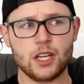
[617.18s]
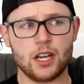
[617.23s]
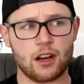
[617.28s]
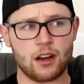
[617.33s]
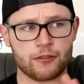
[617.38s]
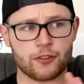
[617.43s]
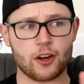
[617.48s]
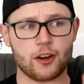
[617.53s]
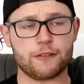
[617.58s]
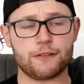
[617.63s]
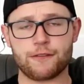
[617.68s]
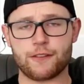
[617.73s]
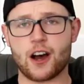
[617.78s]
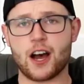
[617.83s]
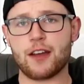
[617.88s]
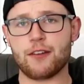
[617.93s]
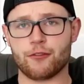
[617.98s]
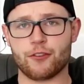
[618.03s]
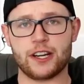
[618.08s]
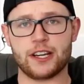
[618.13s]
I've got
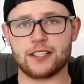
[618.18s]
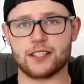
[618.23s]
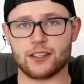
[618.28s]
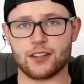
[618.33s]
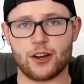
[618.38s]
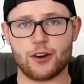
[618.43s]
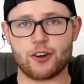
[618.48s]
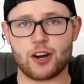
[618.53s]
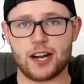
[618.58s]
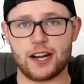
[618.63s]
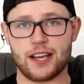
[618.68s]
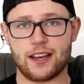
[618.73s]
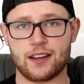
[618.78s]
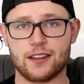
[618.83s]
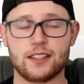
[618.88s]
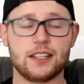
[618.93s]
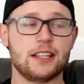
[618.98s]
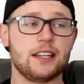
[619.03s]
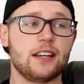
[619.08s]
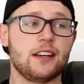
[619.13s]
five ready to go right
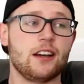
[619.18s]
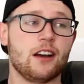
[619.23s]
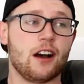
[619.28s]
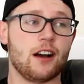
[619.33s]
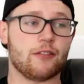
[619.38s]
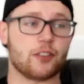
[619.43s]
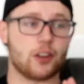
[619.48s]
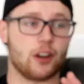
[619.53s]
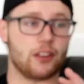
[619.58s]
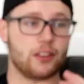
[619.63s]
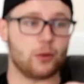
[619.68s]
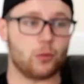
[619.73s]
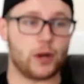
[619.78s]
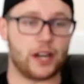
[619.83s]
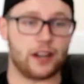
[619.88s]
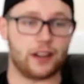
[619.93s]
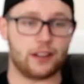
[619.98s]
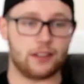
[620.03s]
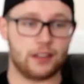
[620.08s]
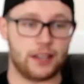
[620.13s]
now. I've got the
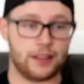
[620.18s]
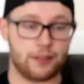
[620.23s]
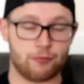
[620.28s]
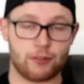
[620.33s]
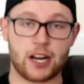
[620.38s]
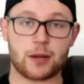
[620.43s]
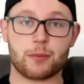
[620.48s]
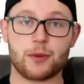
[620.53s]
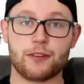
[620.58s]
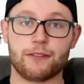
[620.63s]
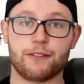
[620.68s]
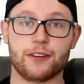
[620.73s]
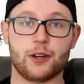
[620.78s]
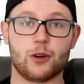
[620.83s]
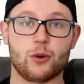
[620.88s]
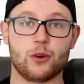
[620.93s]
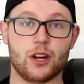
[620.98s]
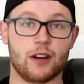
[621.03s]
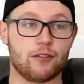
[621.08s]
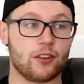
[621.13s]
one at the rugby
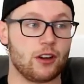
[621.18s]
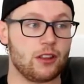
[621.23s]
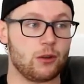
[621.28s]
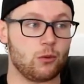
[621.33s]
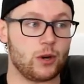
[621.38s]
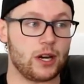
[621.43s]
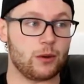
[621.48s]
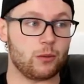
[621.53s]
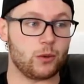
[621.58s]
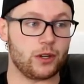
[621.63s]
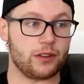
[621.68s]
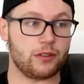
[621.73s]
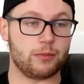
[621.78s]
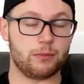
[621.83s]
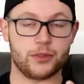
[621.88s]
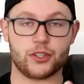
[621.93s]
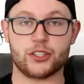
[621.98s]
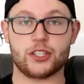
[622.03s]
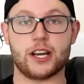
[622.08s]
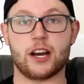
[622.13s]
field, I've got the one with
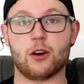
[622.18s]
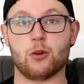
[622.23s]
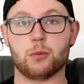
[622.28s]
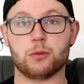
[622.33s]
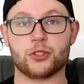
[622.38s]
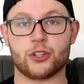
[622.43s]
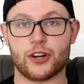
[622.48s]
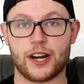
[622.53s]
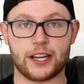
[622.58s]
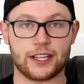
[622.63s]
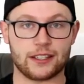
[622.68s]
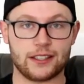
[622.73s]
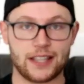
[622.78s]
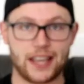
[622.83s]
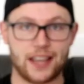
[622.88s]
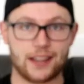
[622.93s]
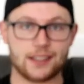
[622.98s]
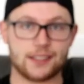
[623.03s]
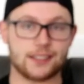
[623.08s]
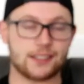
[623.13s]
Michelle training
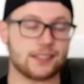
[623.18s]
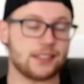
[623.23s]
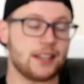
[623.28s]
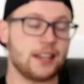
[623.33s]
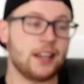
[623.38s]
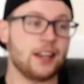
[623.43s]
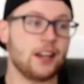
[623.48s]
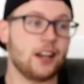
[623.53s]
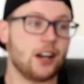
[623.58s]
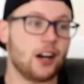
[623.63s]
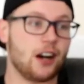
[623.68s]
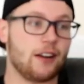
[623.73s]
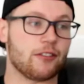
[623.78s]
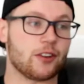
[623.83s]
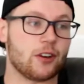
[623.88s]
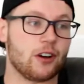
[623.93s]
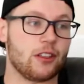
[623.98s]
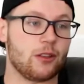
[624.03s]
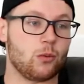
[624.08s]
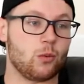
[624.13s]
legs, I've
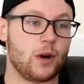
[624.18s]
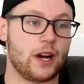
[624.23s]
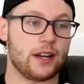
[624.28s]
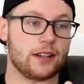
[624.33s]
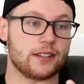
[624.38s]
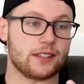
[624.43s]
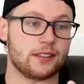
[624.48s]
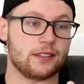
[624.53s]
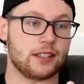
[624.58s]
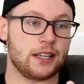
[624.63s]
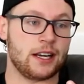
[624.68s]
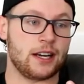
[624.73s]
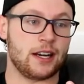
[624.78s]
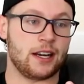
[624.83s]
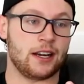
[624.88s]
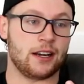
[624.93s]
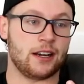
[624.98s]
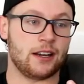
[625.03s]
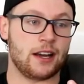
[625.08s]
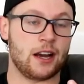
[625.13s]
got the one
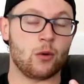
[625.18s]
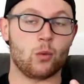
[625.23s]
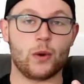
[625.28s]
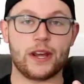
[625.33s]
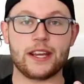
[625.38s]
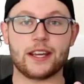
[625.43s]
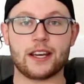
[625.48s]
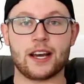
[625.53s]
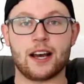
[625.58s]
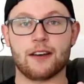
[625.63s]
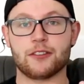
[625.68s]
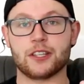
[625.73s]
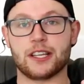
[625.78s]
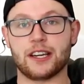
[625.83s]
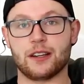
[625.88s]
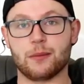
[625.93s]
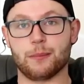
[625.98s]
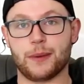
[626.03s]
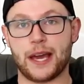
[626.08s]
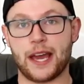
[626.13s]
uh, a week after
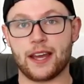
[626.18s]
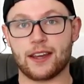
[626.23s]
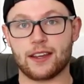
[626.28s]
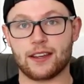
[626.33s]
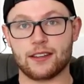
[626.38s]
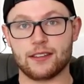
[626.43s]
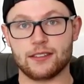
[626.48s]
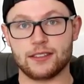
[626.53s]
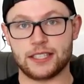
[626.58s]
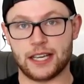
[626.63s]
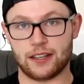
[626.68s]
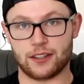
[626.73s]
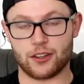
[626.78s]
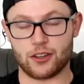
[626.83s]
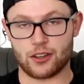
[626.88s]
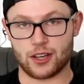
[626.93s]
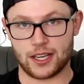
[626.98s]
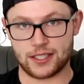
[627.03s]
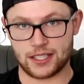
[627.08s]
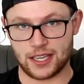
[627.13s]
getting back, telling
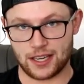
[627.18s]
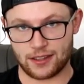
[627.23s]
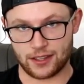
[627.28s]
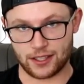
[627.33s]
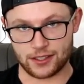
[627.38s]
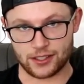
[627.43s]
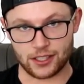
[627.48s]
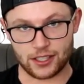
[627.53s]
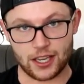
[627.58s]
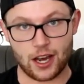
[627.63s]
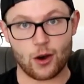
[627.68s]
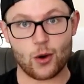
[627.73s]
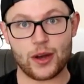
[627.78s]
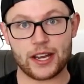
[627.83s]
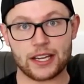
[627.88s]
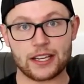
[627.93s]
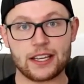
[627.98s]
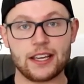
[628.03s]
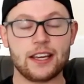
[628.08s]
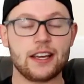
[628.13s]
you guys how things are
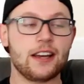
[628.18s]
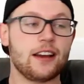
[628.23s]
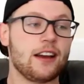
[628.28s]
going.